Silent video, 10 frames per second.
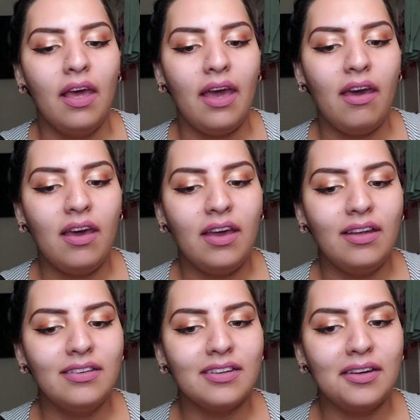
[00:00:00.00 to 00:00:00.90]

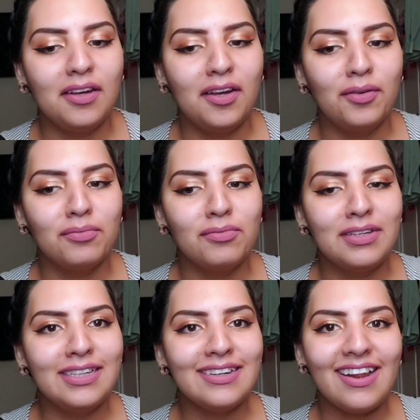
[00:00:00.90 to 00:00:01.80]
And we
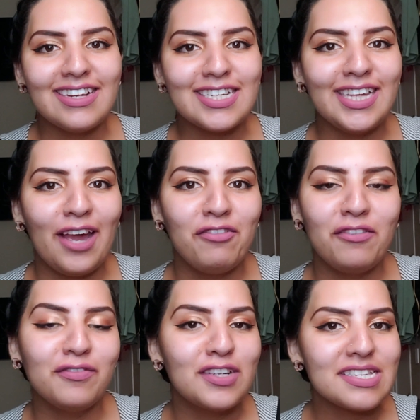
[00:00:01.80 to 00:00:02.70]
didn't actually have our
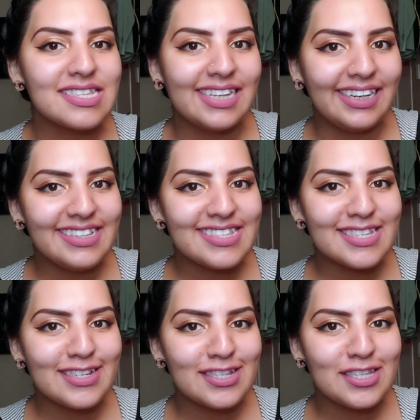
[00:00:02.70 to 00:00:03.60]
first kiss
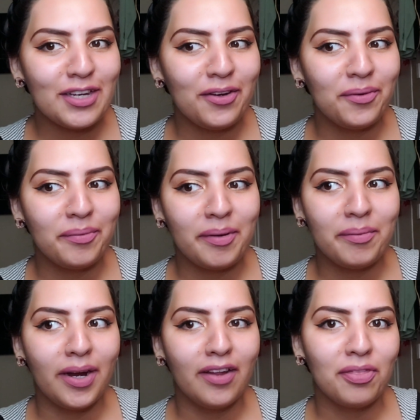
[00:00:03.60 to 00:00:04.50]
until we
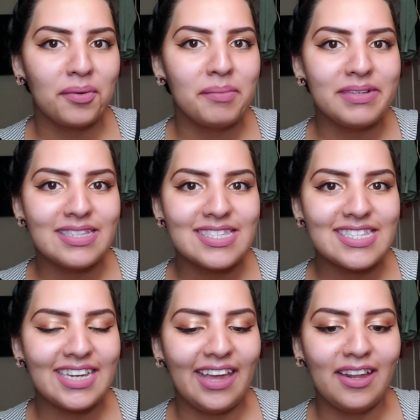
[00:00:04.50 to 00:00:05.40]
were 3 months
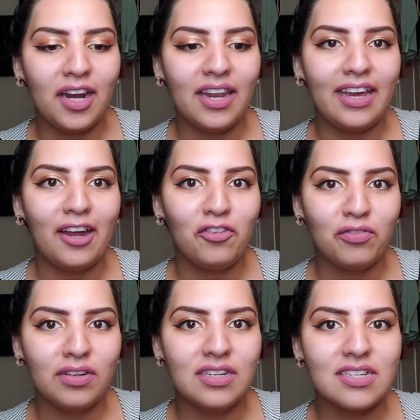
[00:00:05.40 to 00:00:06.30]
together. Like our
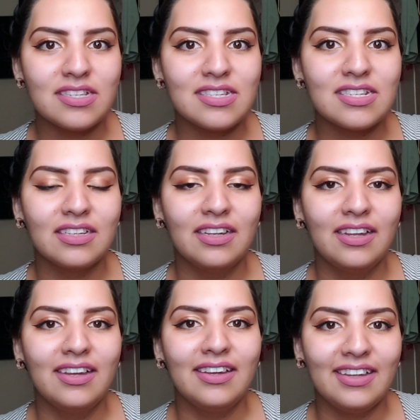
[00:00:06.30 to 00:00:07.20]
first
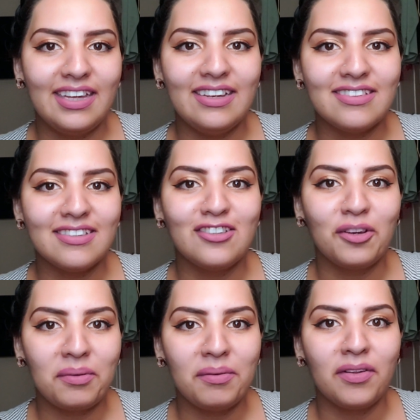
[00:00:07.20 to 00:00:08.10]
kiss
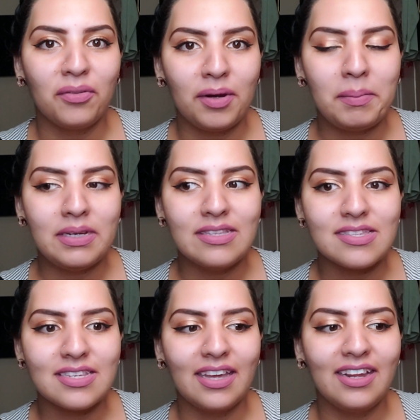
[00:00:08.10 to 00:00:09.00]
until we were 3
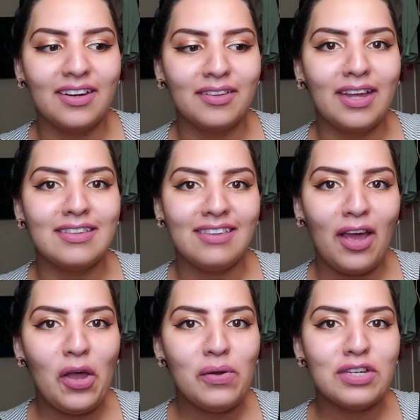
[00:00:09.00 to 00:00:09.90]
months together. That's
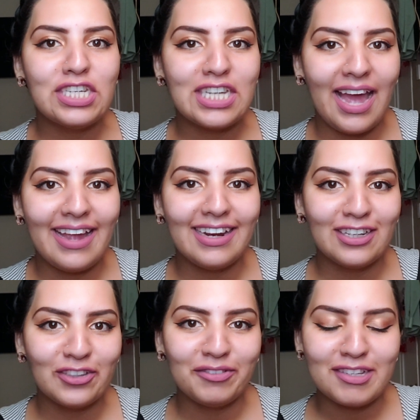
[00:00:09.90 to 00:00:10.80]
how shy
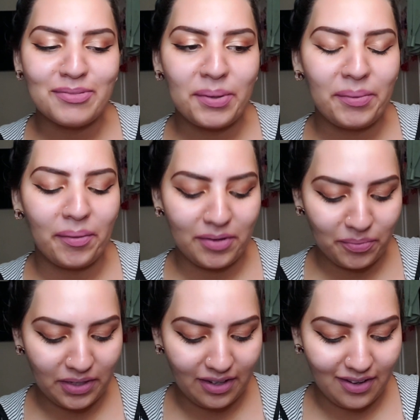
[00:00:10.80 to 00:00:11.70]
and nervous we were with
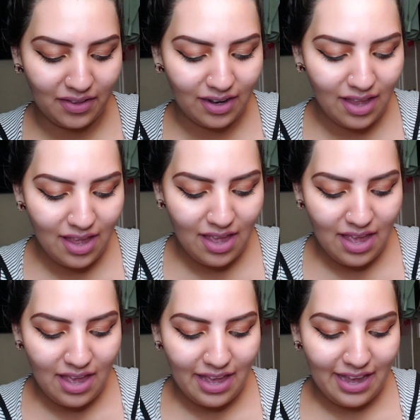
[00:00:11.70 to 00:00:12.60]
one another.
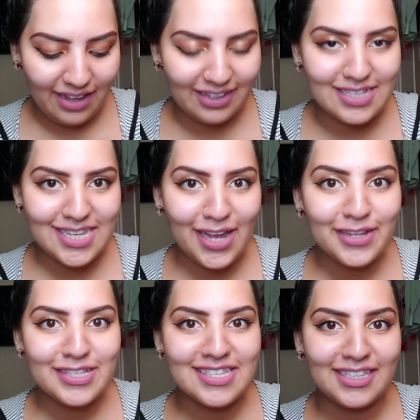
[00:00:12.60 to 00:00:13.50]
And that's
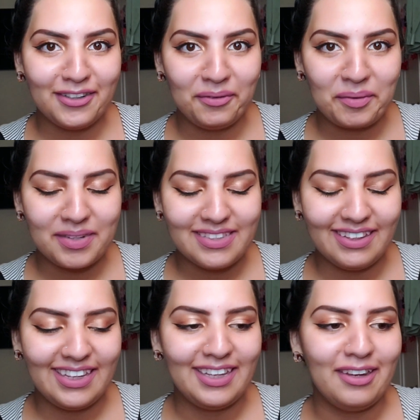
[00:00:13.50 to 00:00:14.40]
how slow we were
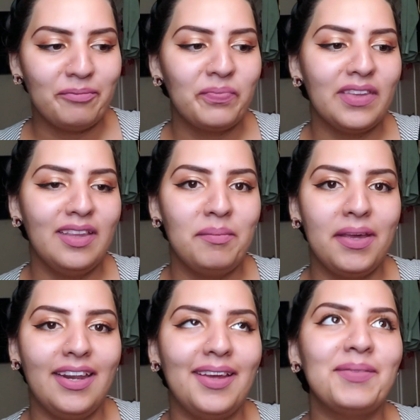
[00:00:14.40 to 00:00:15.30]
taking it in the
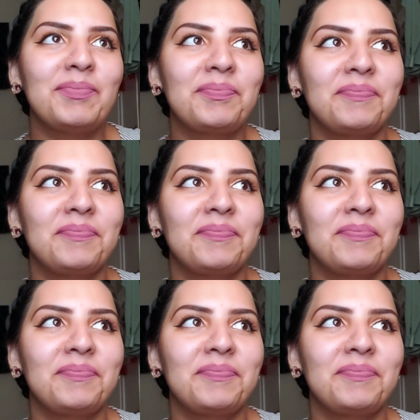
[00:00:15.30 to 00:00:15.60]
beginning.